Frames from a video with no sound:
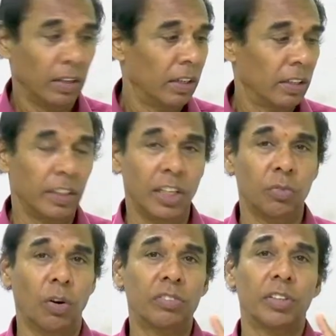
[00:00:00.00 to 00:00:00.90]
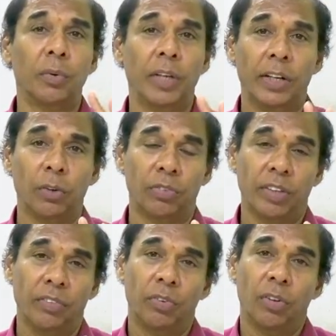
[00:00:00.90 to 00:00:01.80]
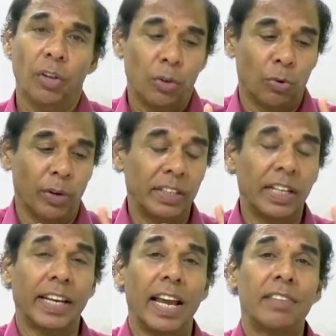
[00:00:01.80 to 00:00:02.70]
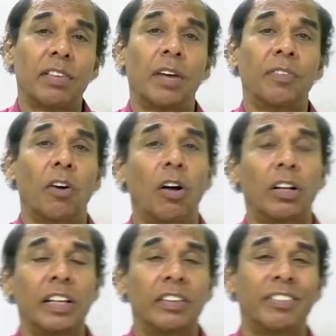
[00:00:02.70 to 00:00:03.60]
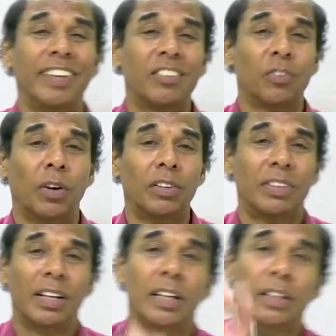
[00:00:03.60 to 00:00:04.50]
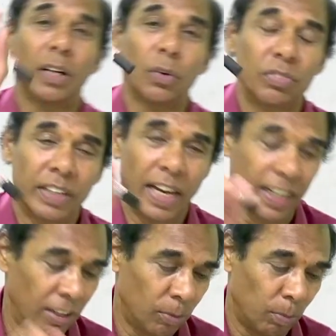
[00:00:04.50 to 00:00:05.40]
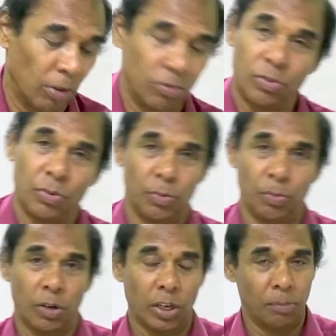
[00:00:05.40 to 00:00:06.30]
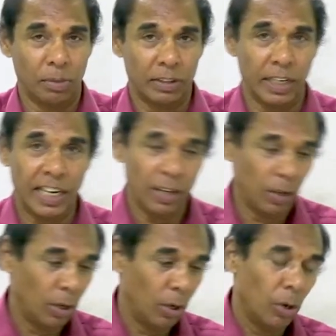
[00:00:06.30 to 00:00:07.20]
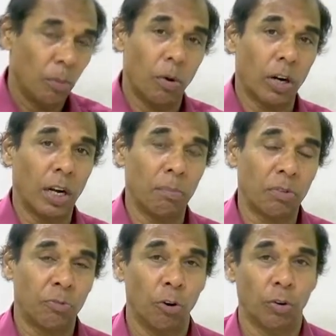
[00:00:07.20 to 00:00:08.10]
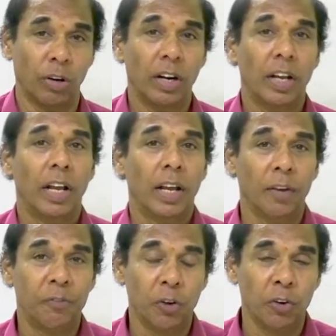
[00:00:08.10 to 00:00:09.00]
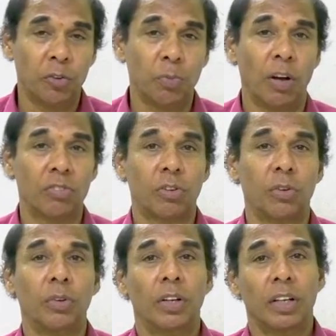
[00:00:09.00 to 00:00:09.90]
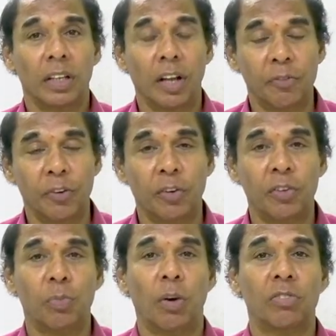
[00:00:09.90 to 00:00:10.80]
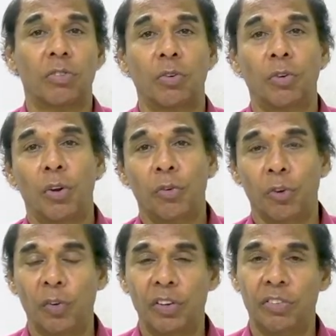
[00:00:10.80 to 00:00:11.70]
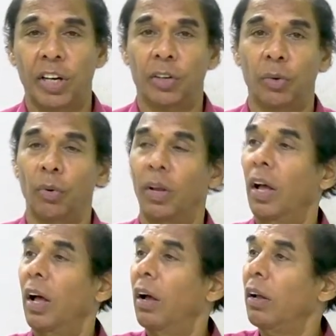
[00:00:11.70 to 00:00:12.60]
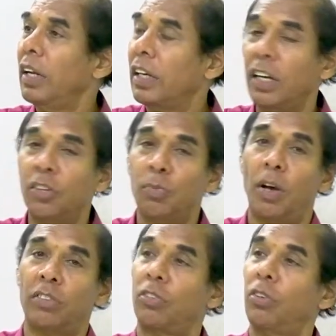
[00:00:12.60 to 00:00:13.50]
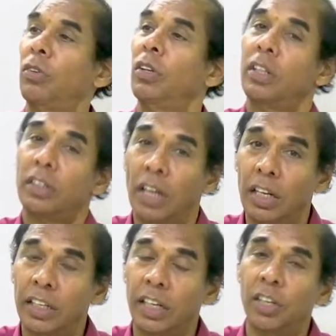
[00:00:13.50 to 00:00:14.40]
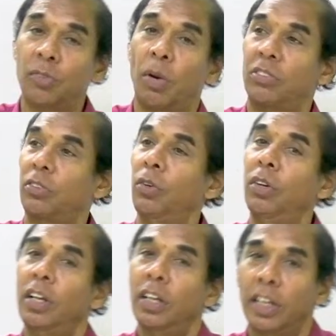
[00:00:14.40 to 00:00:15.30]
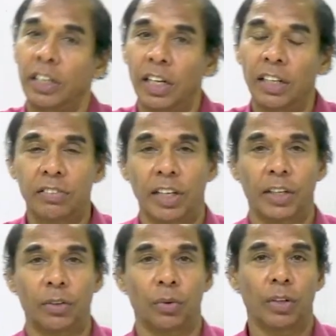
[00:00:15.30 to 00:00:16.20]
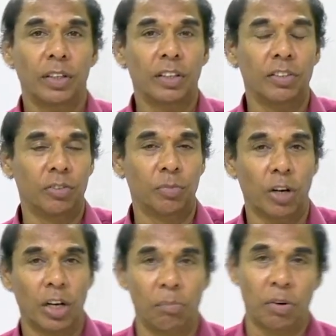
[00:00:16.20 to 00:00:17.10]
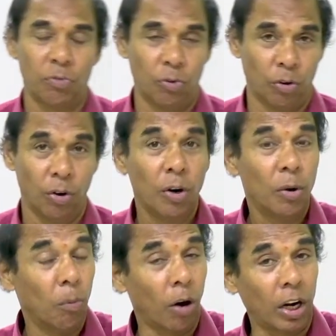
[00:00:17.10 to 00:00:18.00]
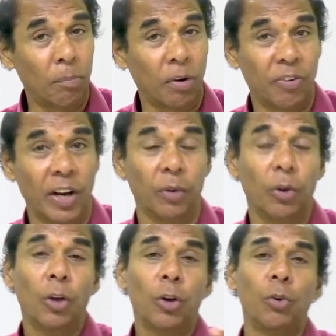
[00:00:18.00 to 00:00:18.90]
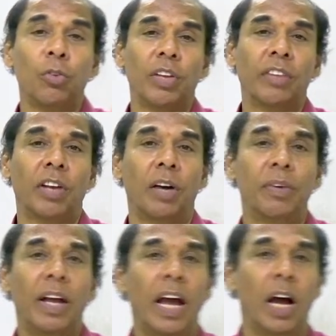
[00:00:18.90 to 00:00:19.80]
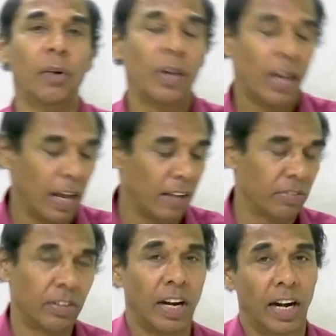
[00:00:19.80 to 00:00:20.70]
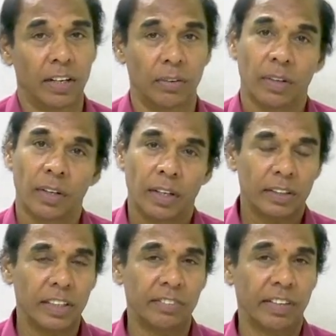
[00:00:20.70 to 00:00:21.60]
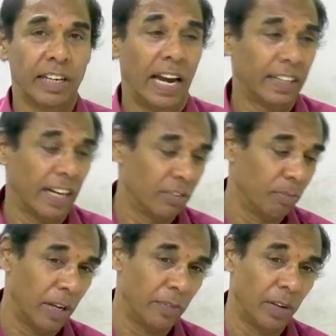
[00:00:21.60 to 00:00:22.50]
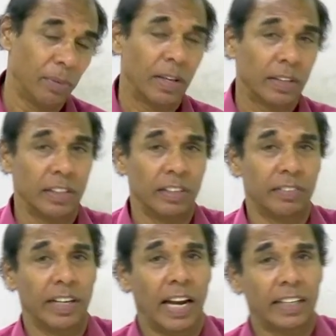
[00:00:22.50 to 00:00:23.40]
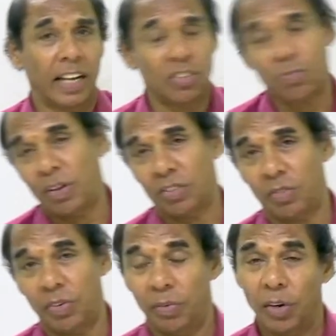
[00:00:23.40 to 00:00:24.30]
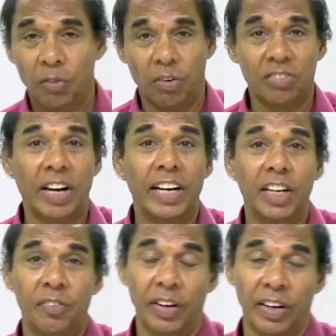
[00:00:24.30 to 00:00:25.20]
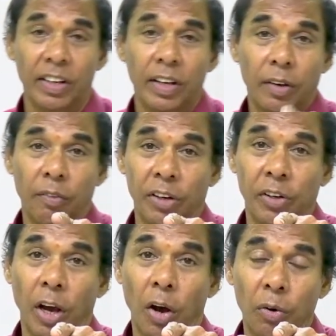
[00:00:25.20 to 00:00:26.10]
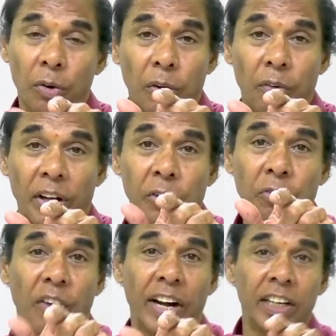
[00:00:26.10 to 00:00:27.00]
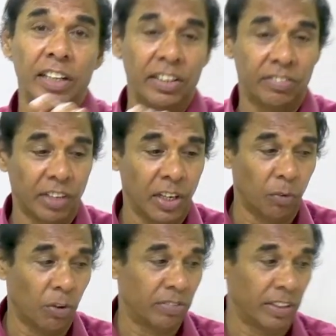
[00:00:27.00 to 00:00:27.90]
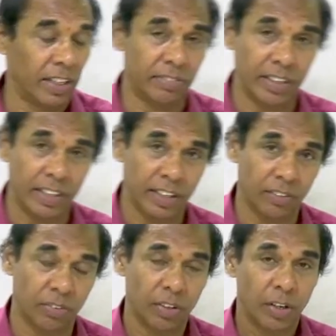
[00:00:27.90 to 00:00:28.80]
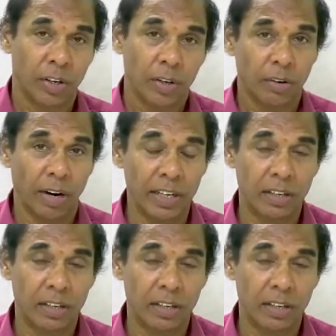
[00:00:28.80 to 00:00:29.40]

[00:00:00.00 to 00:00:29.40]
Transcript: These words give negative sense. So in the case of all these 6 words, the question tag is positive. Model number 3. Model number 4, a few is positive, the few is positive, few is negative. A little is positive, the little is positive, little is negative. This is model number 4. Model number 5, uses of have, has and had. These 3 act as main verb, these 3 act as special verb. First identify. When you find these 3 words in a sentence, right?